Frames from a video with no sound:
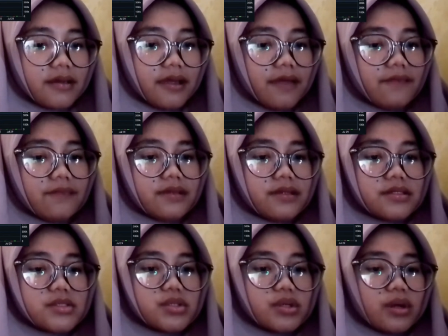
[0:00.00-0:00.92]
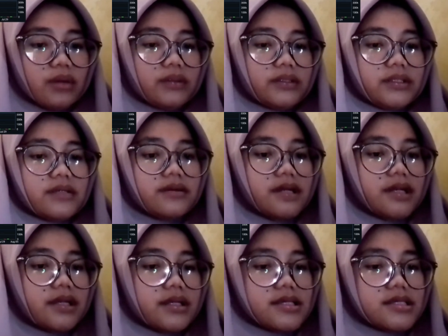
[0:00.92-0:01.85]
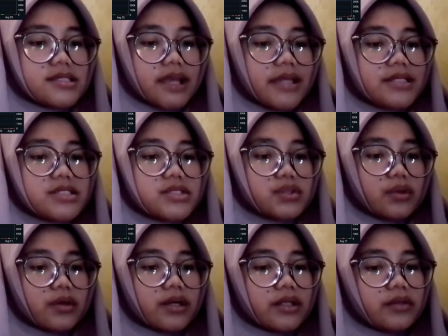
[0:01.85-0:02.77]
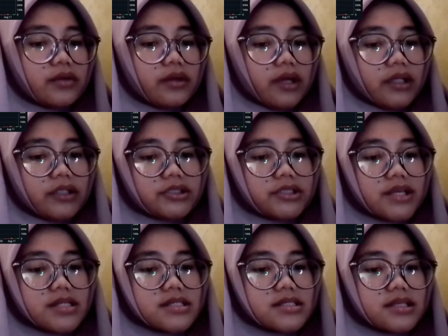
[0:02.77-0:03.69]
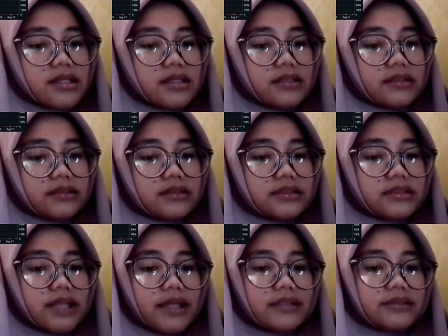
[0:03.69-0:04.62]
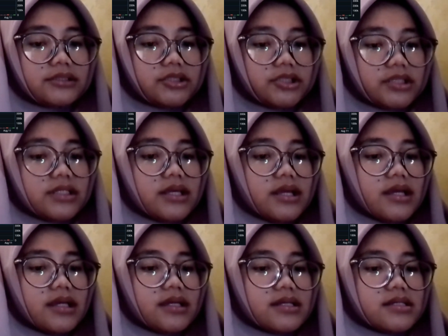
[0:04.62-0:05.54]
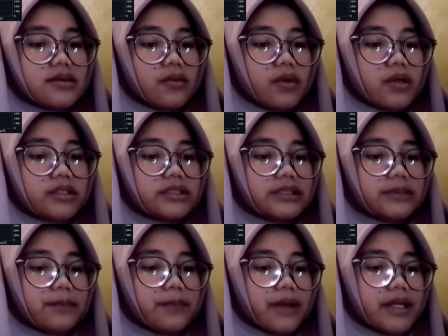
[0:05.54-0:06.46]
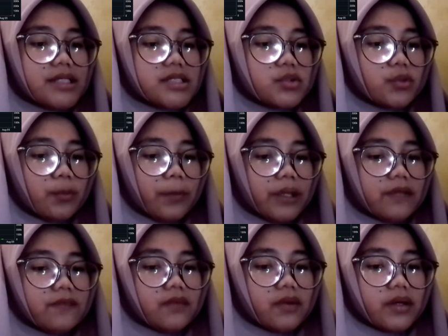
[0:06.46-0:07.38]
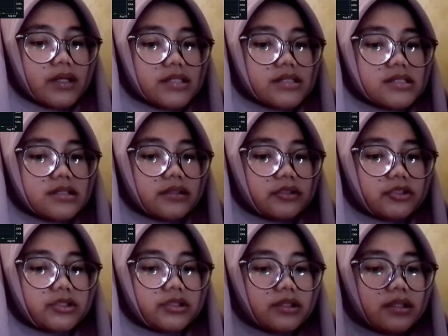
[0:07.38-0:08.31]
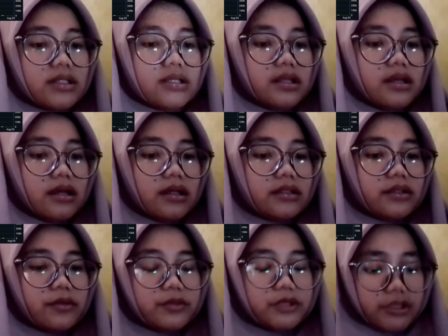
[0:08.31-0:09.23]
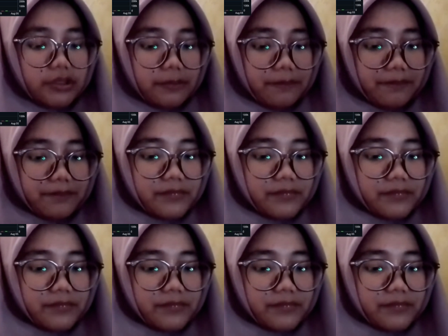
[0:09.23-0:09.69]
Kevin O'Leary says Tornado Cash sanction is a worthy price to pay for institutional adoption.